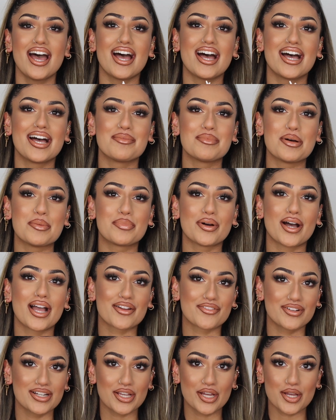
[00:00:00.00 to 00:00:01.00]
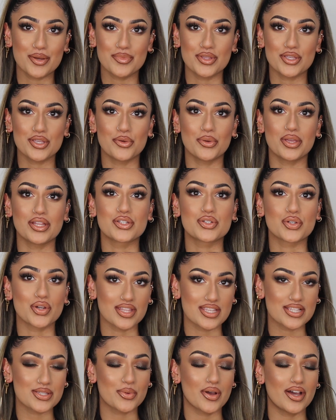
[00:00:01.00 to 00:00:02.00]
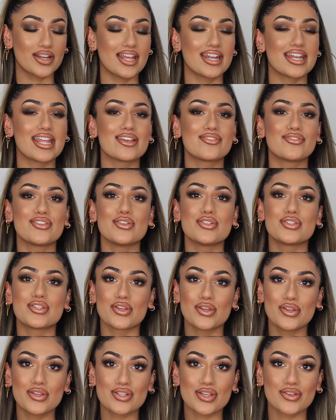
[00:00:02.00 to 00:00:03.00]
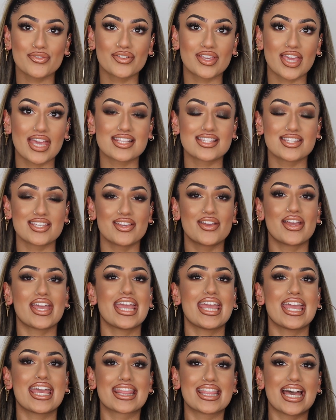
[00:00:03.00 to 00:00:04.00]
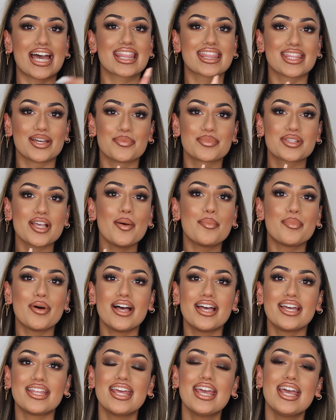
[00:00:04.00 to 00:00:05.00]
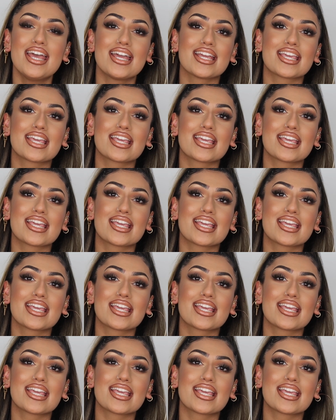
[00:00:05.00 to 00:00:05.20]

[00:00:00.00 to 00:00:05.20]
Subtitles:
But I really hope that you enjoy this one, and if you do, don't forget to hit that thumbs up button,